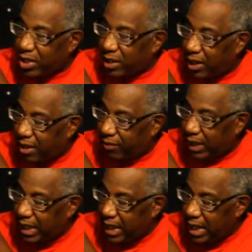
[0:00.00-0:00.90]
just
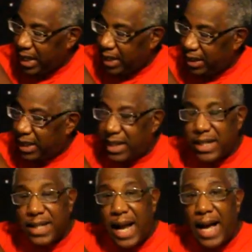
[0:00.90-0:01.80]
lovely. The
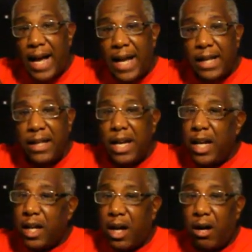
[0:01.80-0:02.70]
design
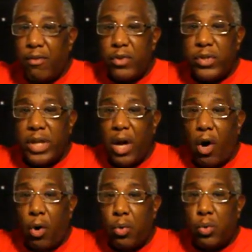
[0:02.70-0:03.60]
covers the
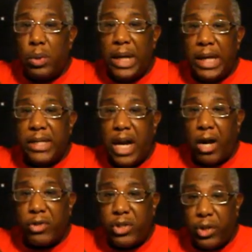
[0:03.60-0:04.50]
whole
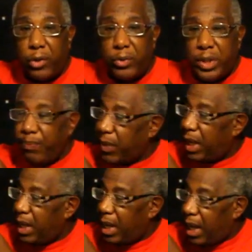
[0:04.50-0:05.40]
entire shirt.
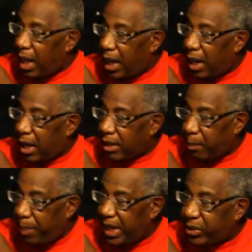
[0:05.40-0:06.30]
Uh,
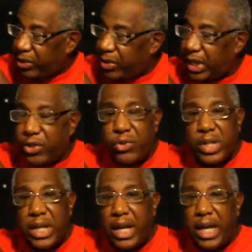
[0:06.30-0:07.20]
the pictures that you
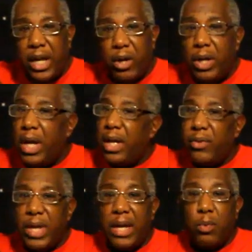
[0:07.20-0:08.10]
see here,
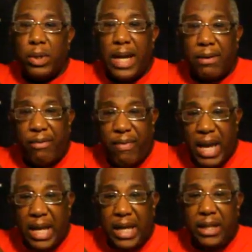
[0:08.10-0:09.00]
they will not
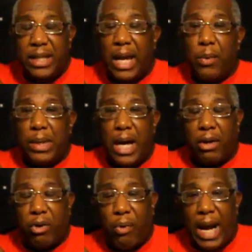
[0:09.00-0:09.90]
fade, they will
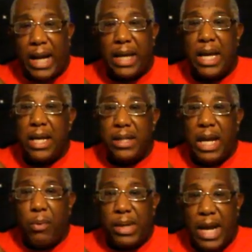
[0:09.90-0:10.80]
not crack,
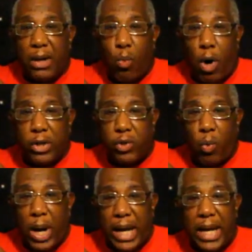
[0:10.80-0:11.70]
they will not wash
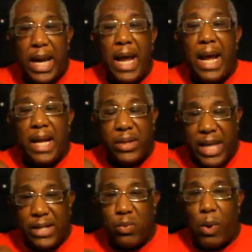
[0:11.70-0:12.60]
away.
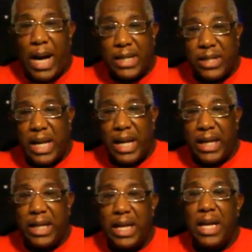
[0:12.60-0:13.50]
And that's why I
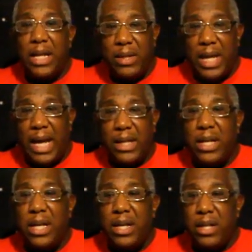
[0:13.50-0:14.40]
said
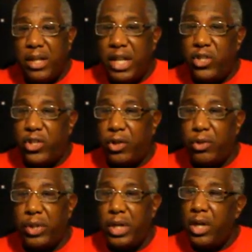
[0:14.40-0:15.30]
that this
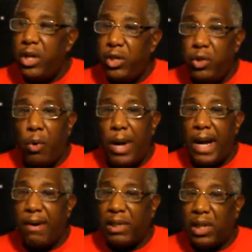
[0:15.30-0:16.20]
shirt you will
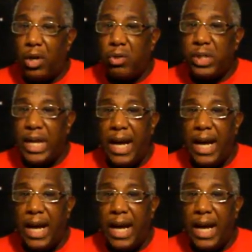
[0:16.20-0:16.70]
have a long